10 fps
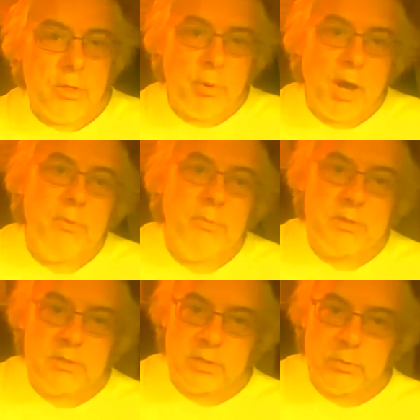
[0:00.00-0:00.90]
The problem
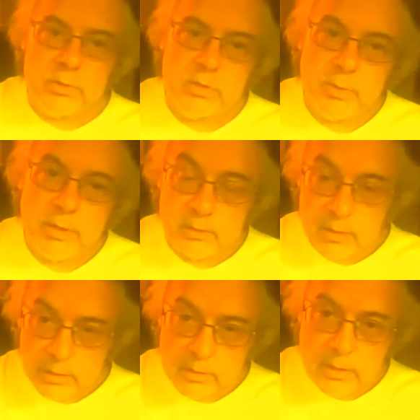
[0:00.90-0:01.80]
is, is that when somebody
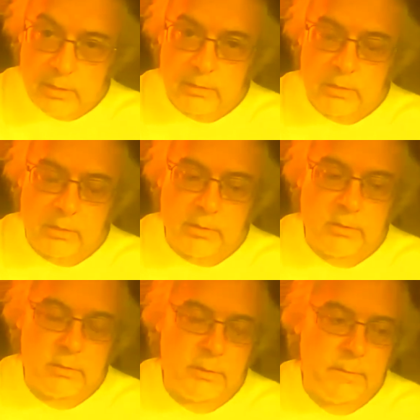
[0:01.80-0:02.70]
does take it
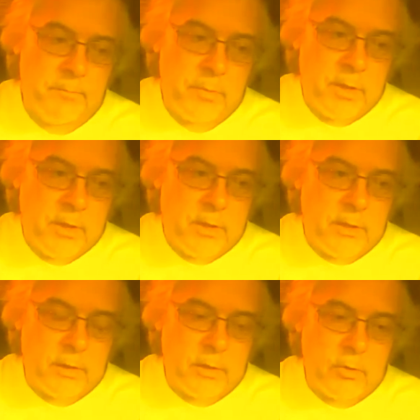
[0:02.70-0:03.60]
seriously,
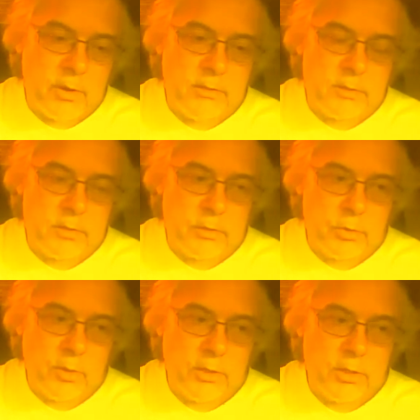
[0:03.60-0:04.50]
it, it creates a
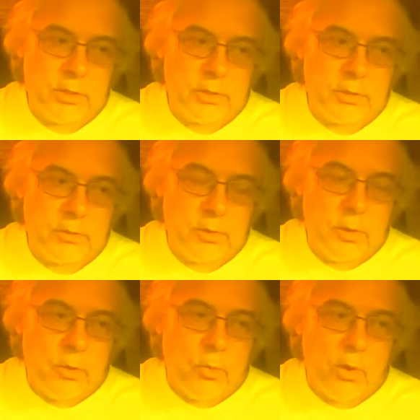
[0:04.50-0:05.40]
situation
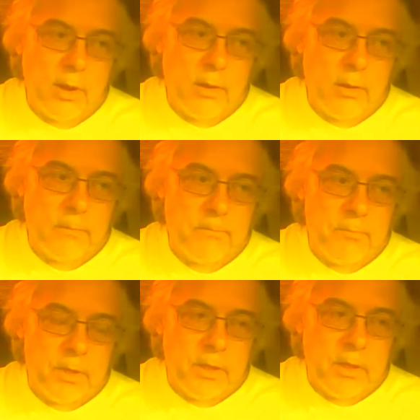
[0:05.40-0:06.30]
where
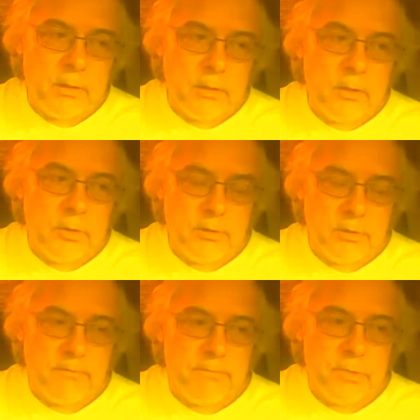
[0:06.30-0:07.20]
It, the,
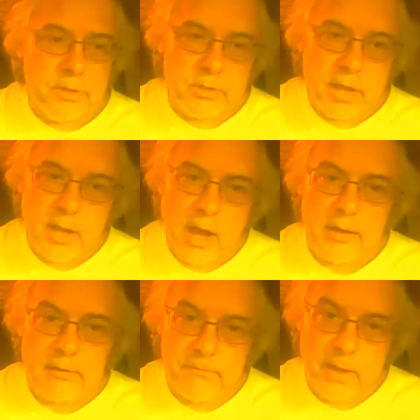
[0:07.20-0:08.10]
the the
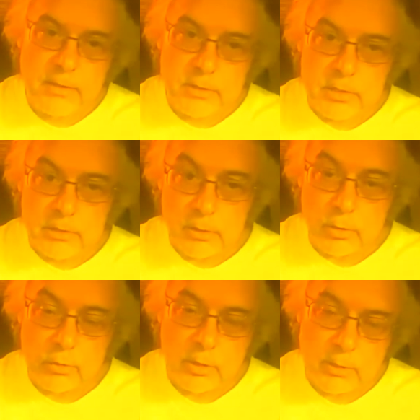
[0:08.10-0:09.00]
psychotic fantasy
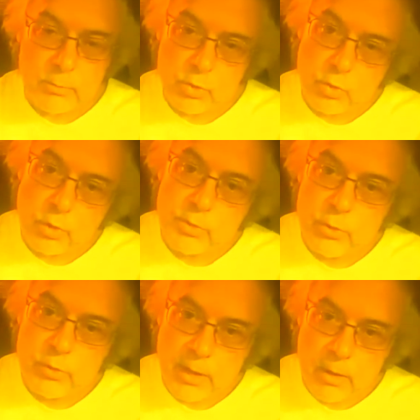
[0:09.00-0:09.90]
literally absorbs
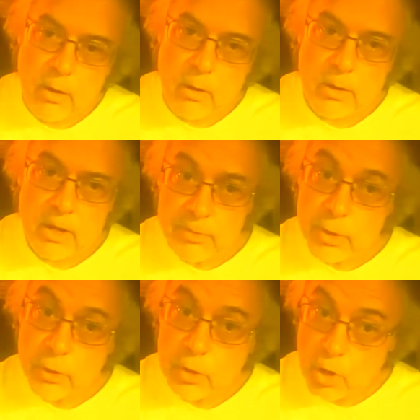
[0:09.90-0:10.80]
who they are, and
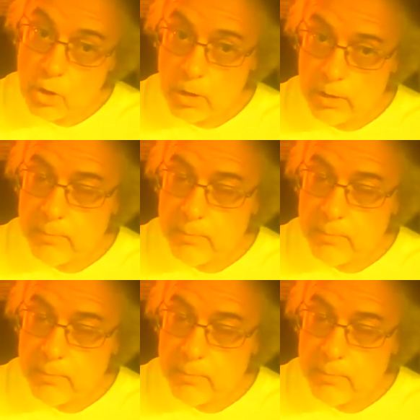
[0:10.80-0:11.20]
they're gone.